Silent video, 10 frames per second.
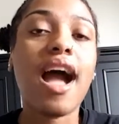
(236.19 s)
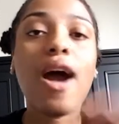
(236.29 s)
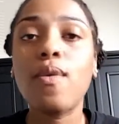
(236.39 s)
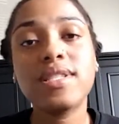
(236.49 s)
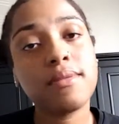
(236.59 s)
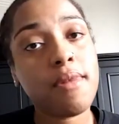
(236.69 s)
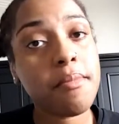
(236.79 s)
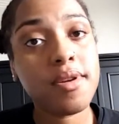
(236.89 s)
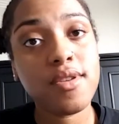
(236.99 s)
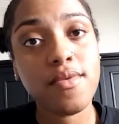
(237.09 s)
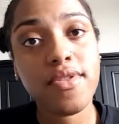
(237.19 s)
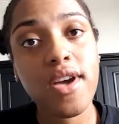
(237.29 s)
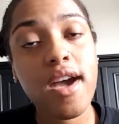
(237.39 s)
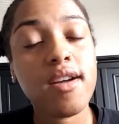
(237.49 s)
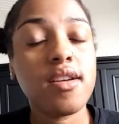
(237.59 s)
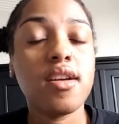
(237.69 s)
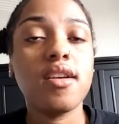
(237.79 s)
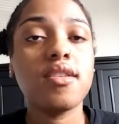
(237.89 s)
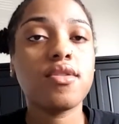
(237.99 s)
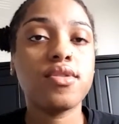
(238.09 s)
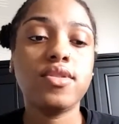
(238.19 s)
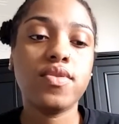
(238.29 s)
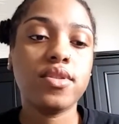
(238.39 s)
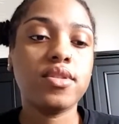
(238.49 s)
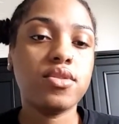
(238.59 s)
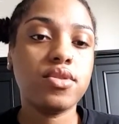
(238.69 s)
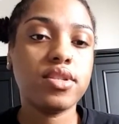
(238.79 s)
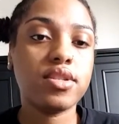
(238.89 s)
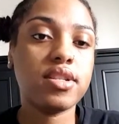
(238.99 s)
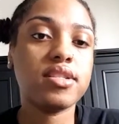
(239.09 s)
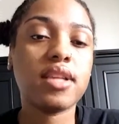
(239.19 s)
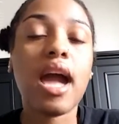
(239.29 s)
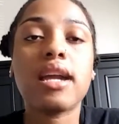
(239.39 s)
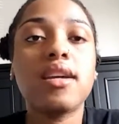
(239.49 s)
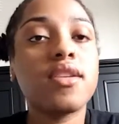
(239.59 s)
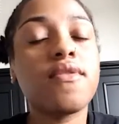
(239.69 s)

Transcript: I wasted my money with that, going to a nutritionist. I could